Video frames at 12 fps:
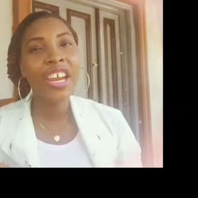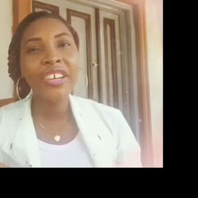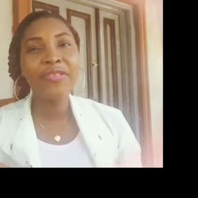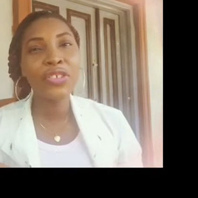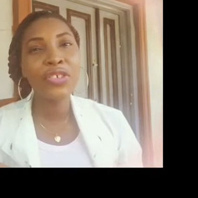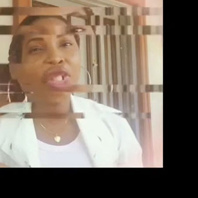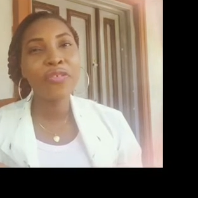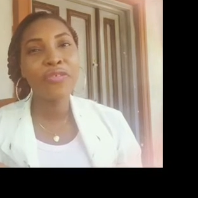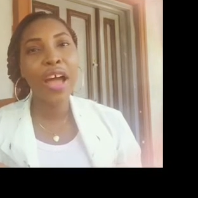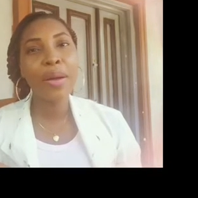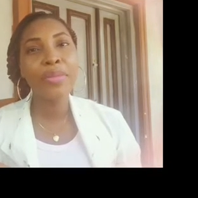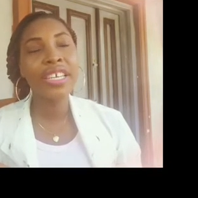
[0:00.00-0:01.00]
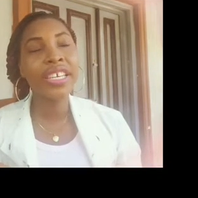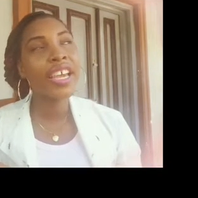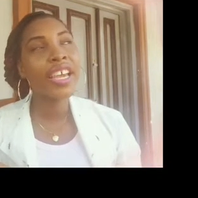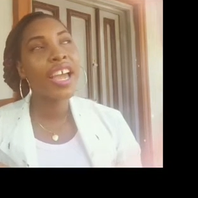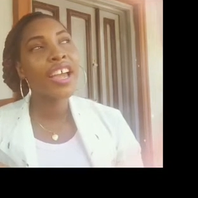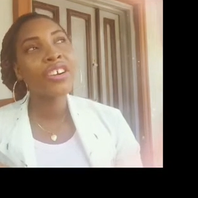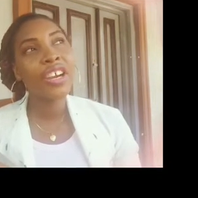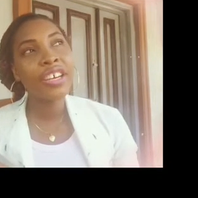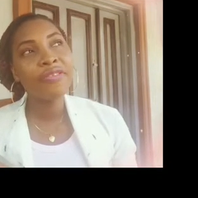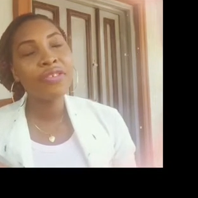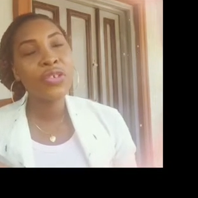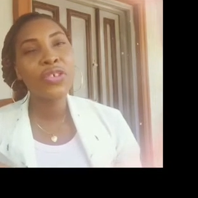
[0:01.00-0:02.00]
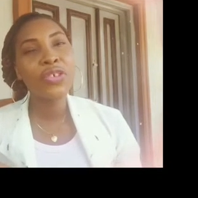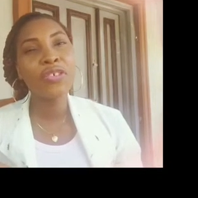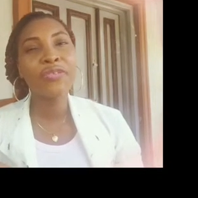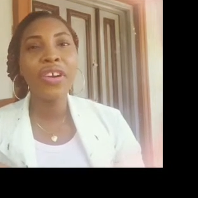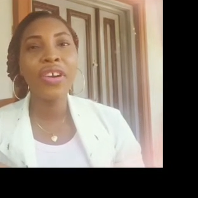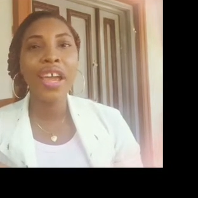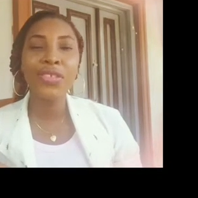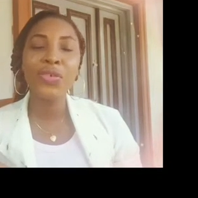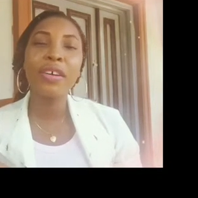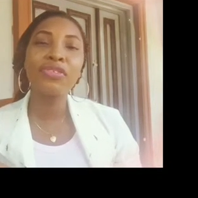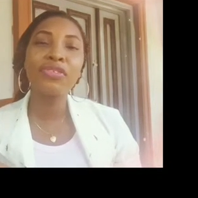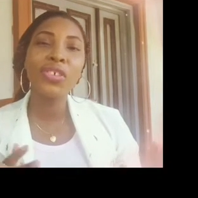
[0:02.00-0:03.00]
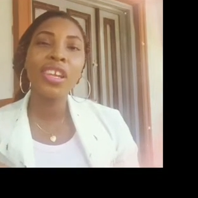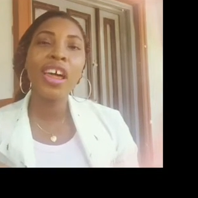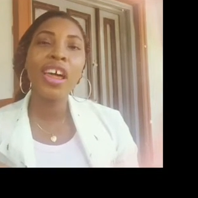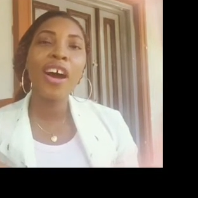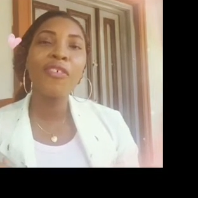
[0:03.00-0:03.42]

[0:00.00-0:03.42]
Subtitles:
grateful to your family, grateful to your friends who have shown